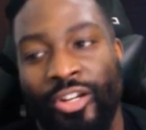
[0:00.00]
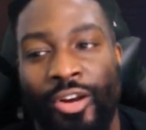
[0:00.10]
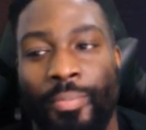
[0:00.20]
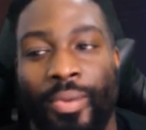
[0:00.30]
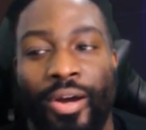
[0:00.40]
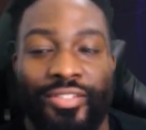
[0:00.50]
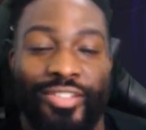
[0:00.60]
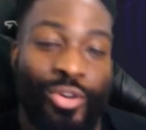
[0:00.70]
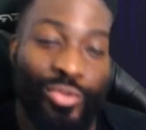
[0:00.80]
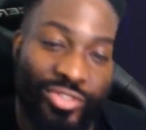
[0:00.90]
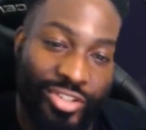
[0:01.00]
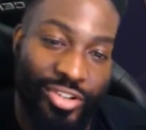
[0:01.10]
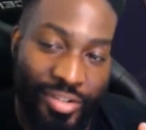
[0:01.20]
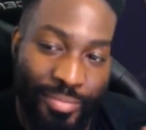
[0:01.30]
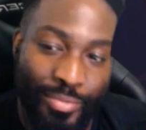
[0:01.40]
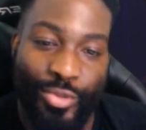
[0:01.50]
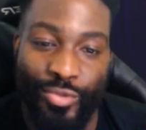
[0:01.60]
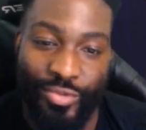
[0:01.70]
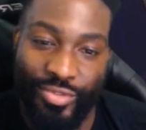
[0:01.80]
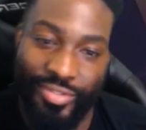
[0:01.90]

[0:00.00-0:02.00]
hurt box on certain moves,